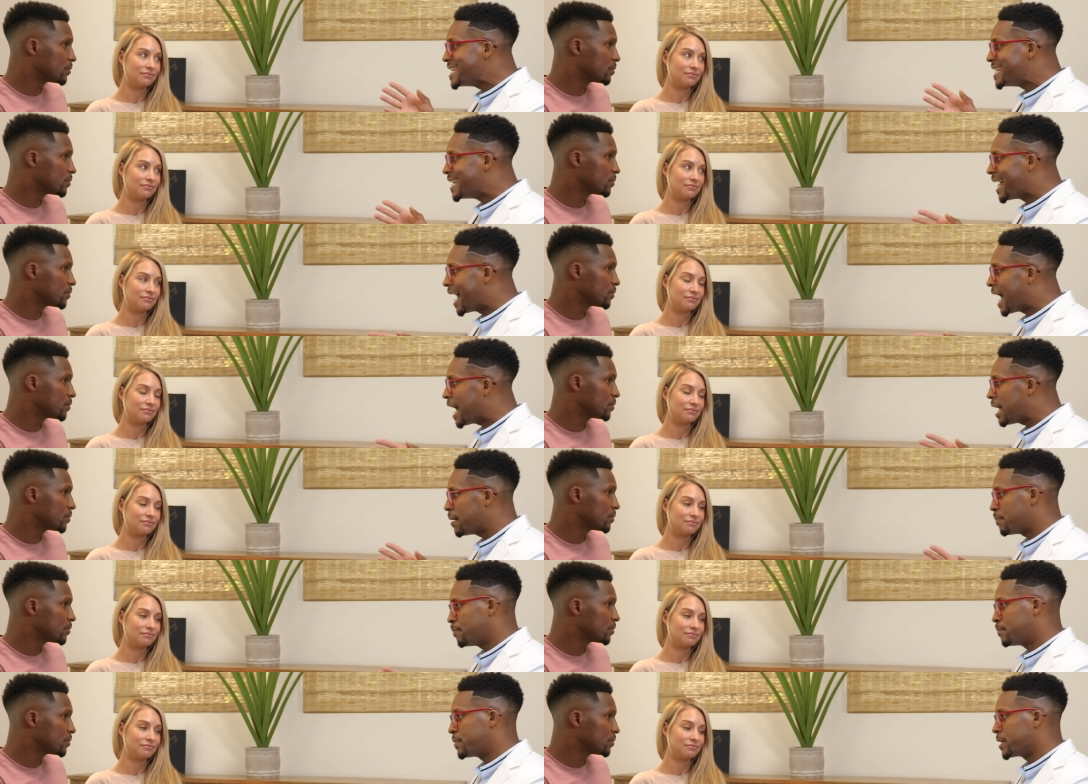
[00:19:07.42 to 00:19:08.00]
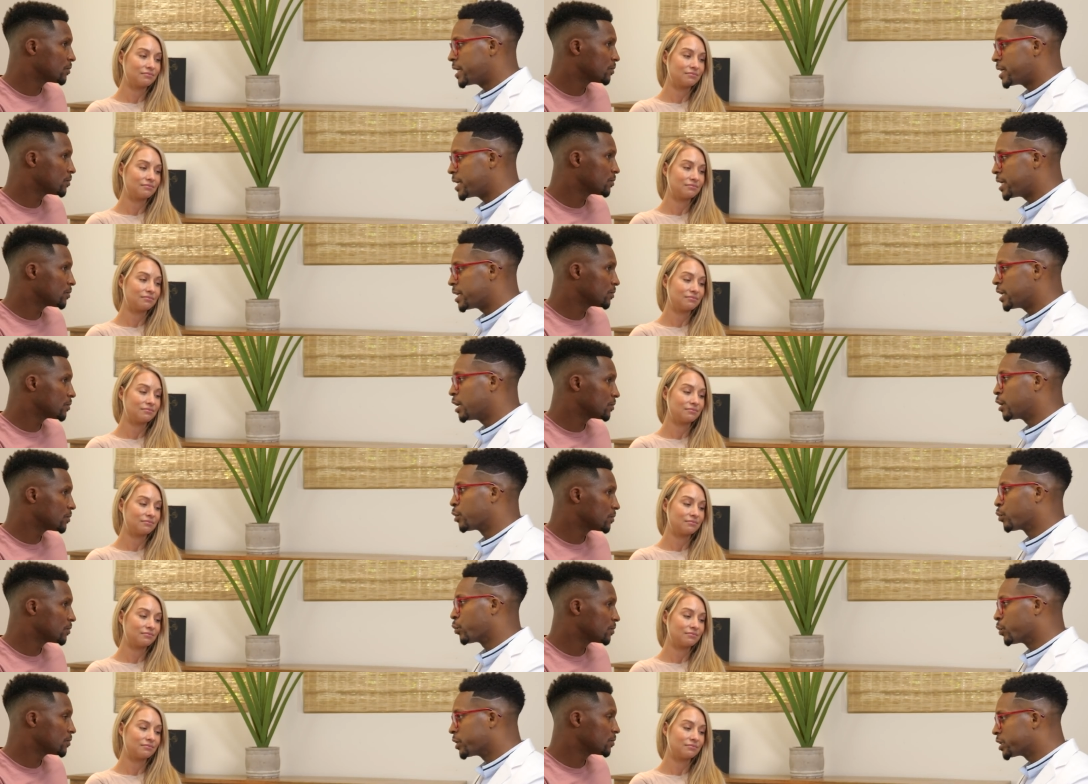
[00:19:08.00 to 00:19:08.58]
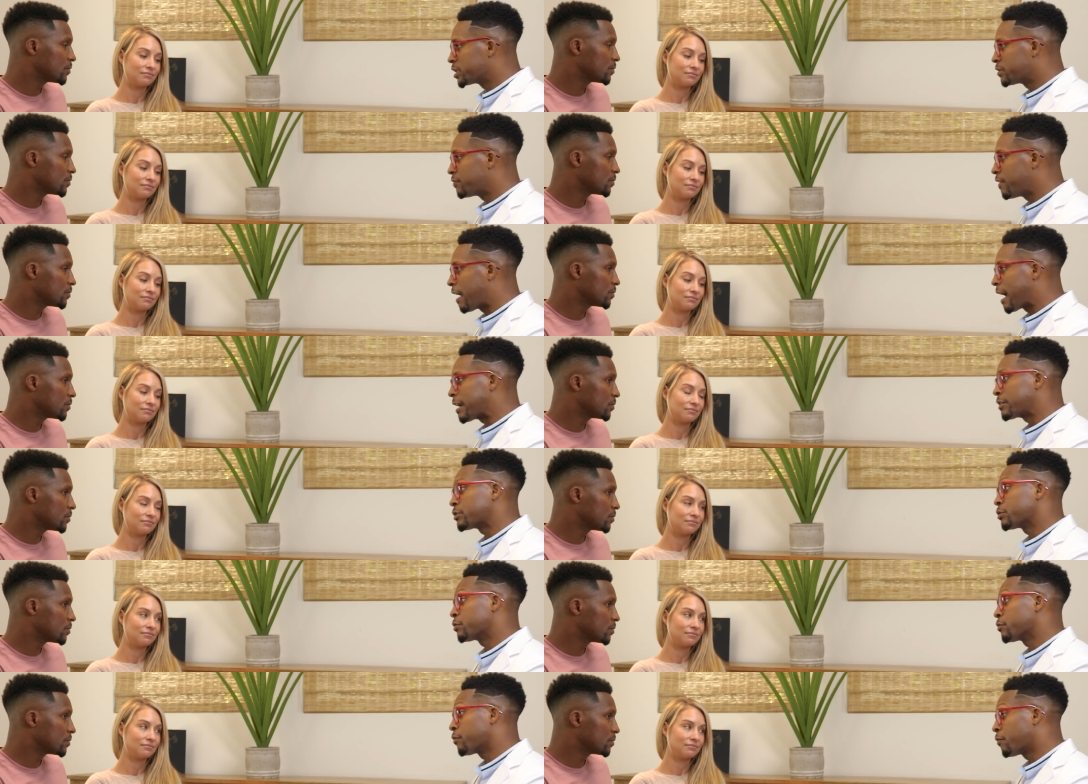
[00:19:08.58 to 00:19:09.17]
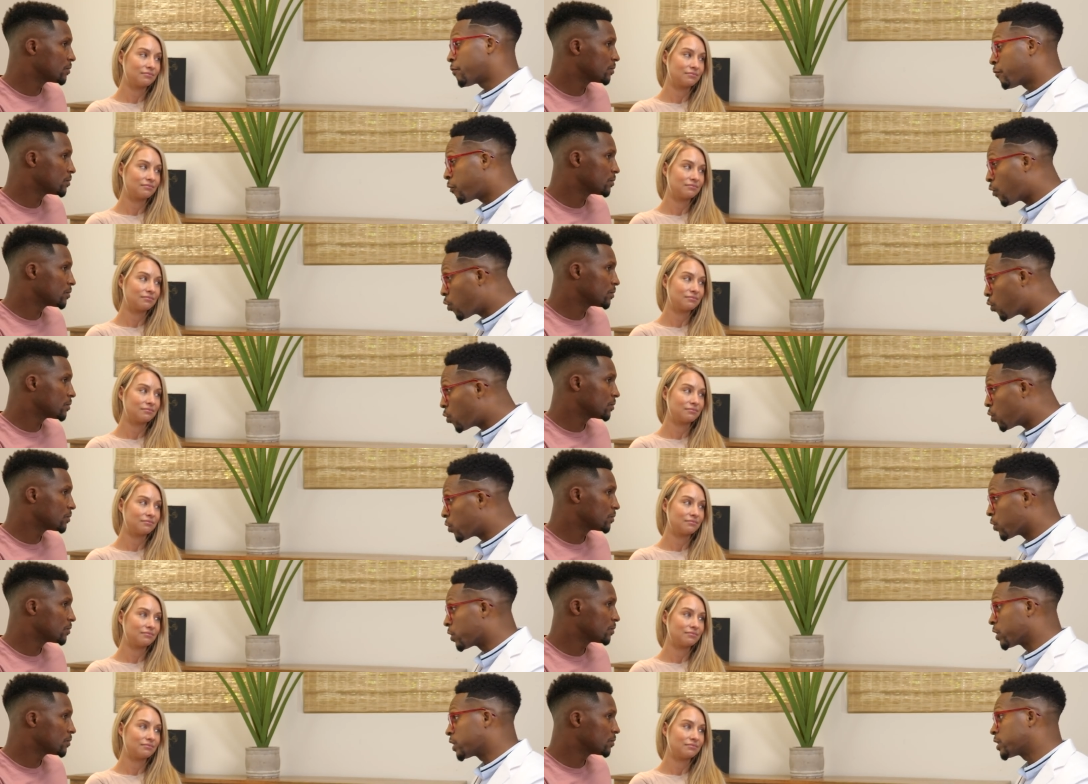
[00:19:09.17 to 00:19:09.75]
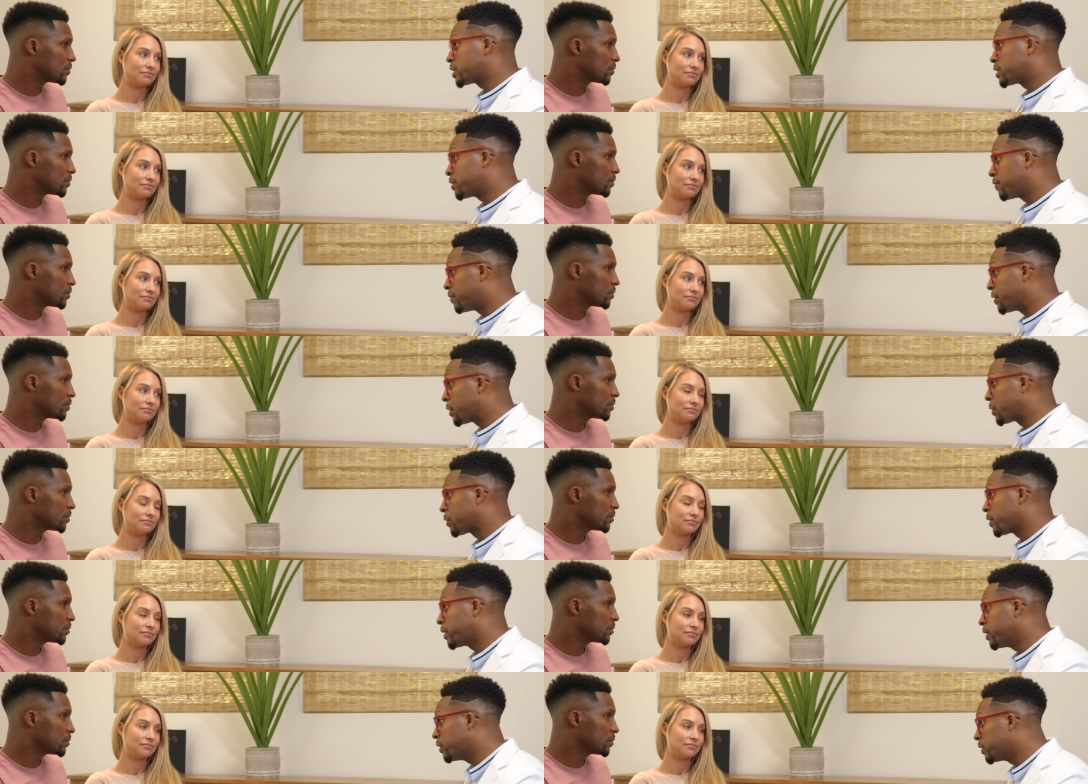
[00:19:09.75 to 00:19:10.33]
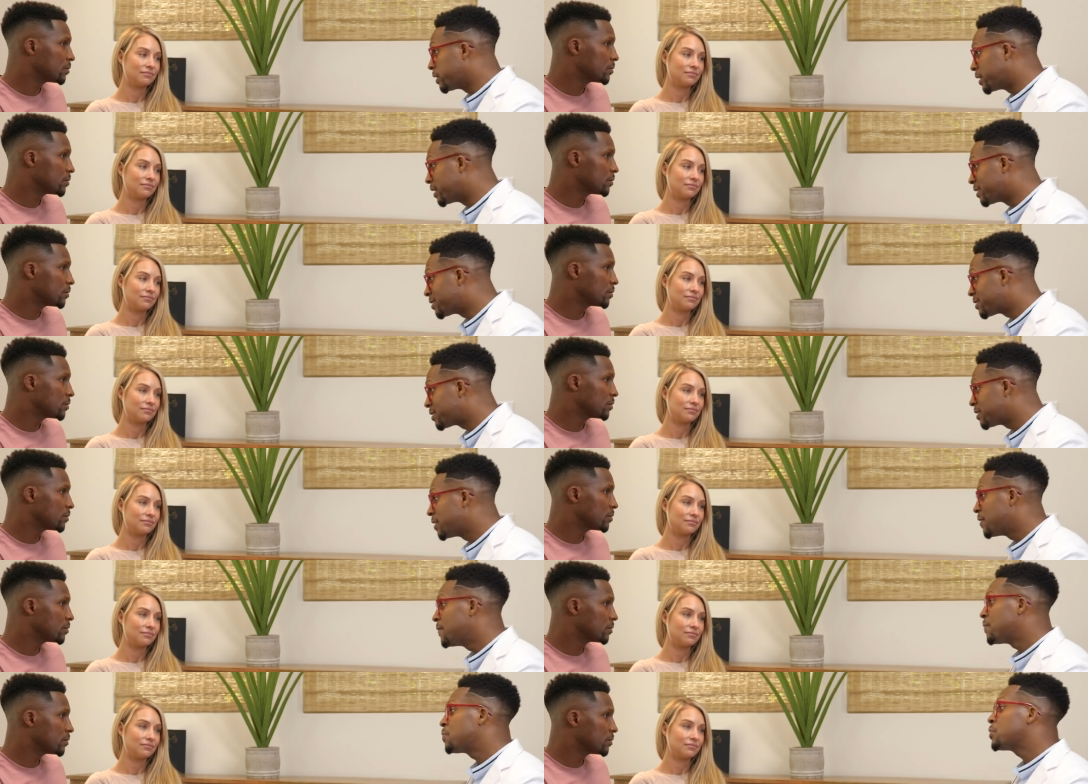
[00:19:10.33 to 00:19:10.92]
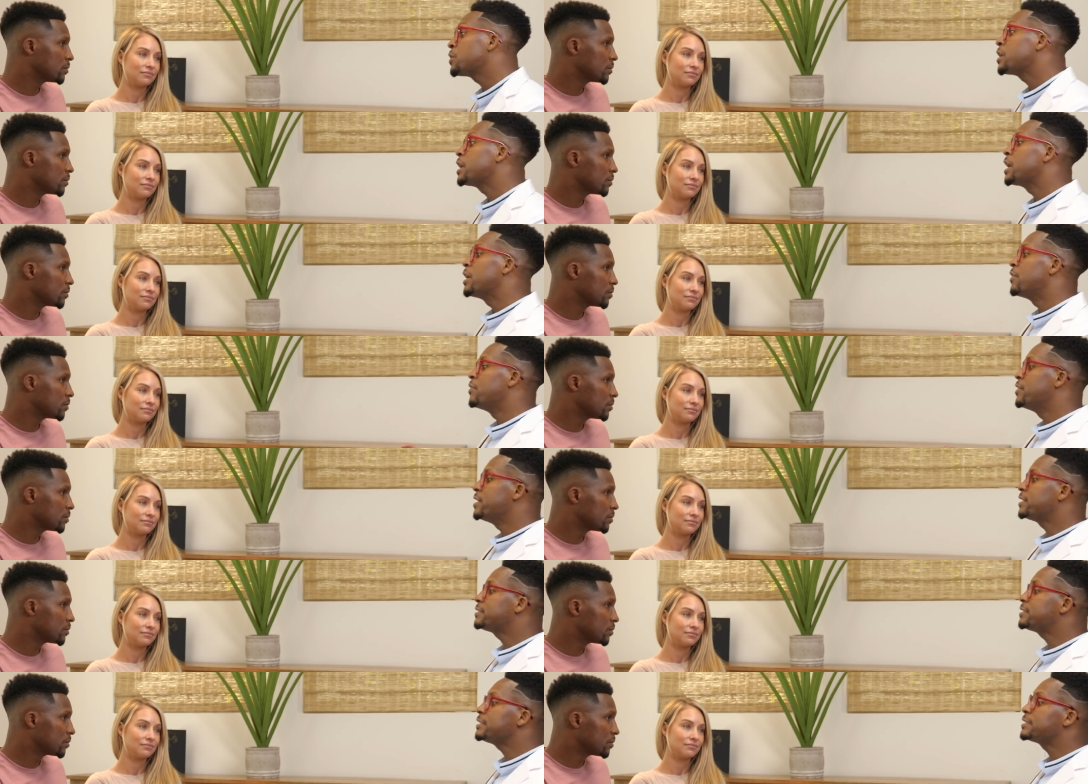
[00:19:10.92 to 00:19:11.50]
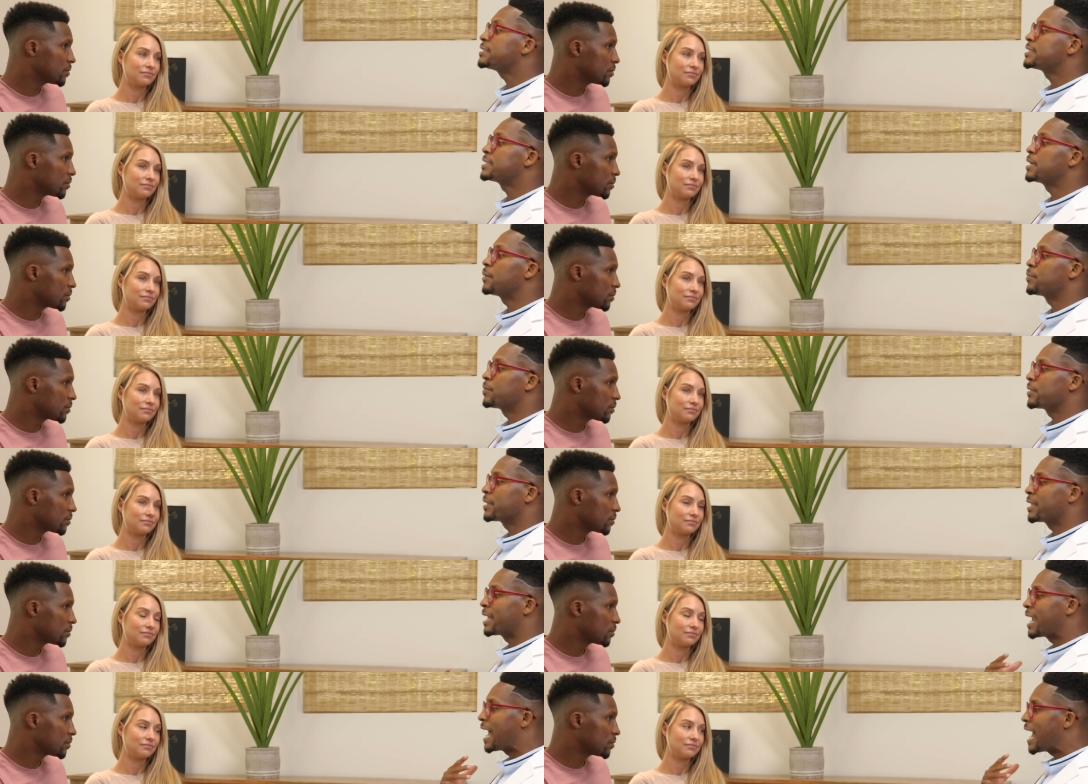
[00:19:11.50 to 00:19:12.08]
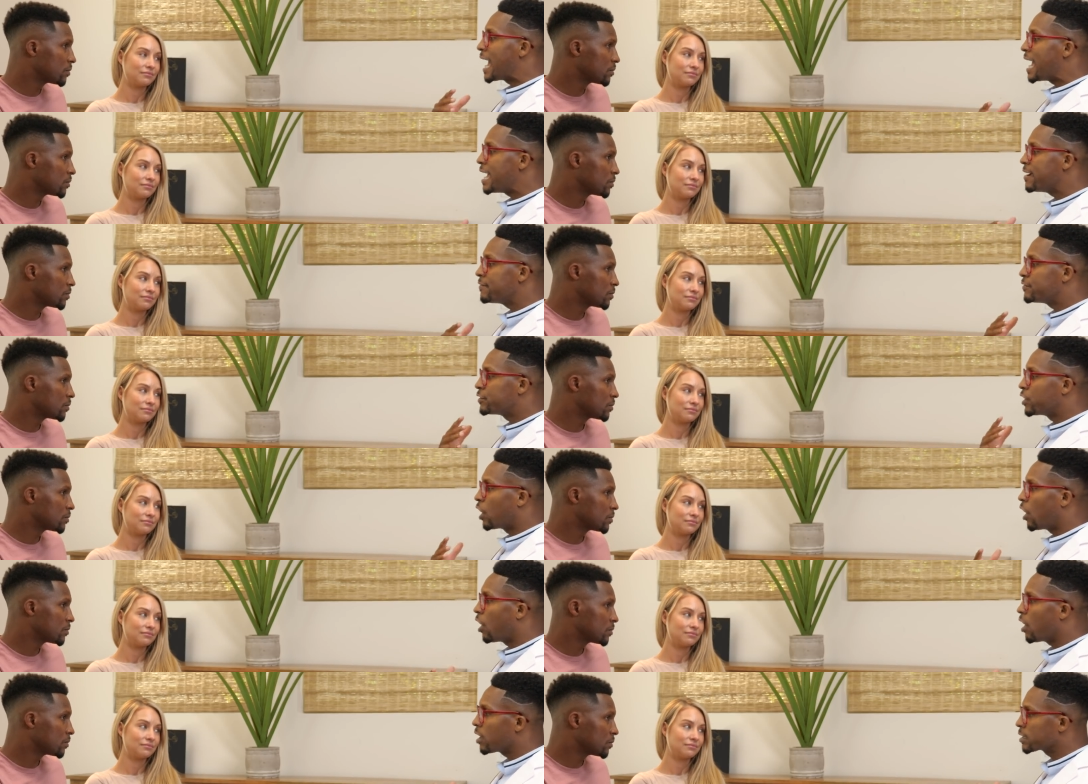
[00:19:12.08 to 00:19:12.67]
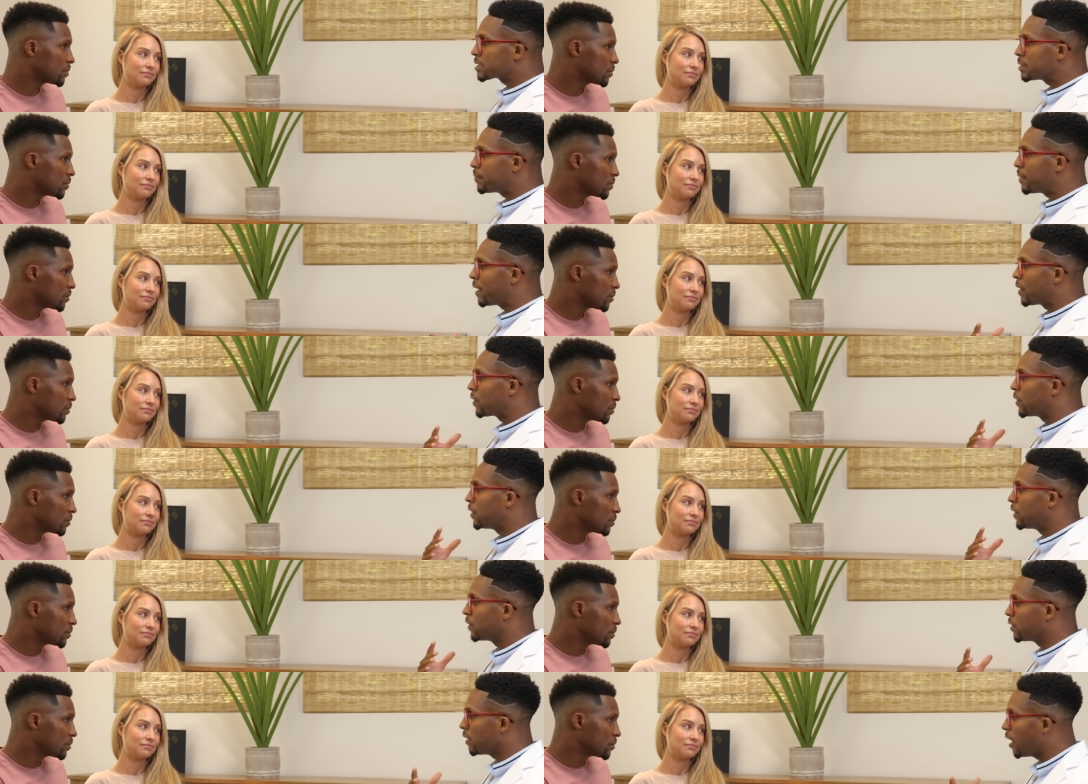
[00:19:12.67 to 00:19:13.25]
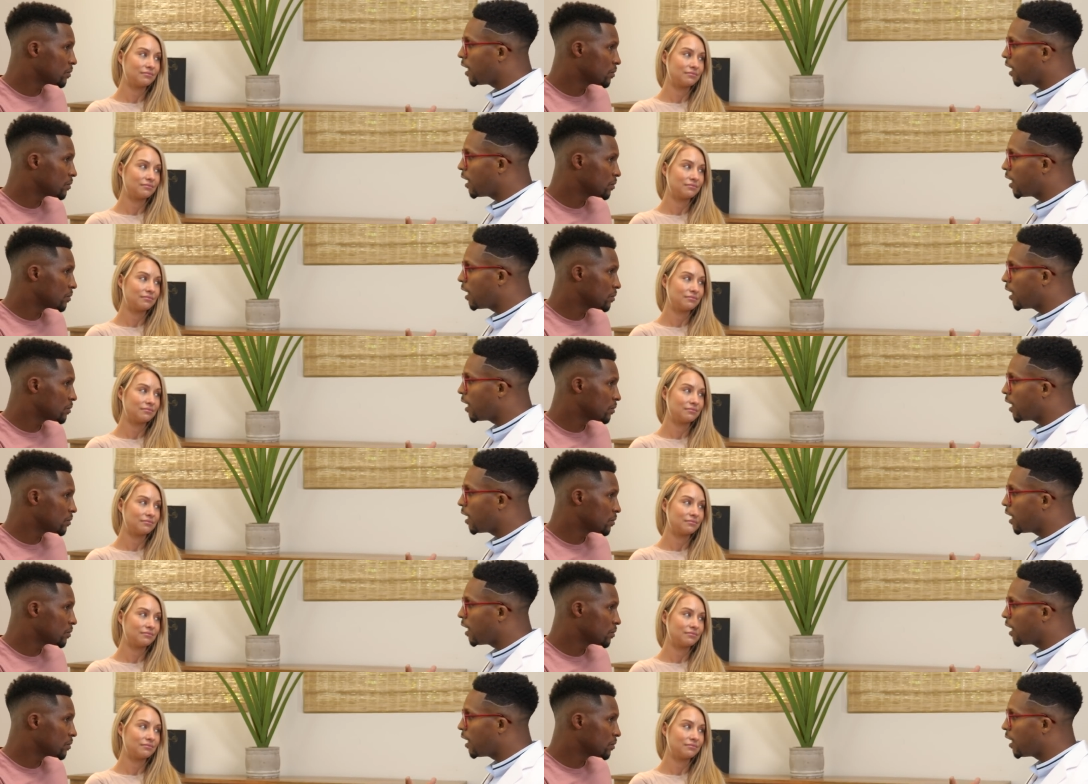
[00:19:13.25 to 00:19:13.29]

Speaker 1: not be a risk factor for severe illness. And this is something that I've talked about a